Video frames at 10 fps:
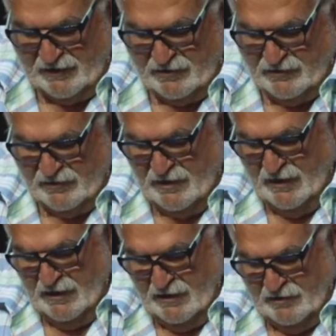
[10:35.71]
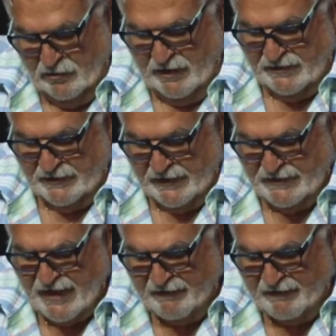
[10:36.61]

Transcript: to 26.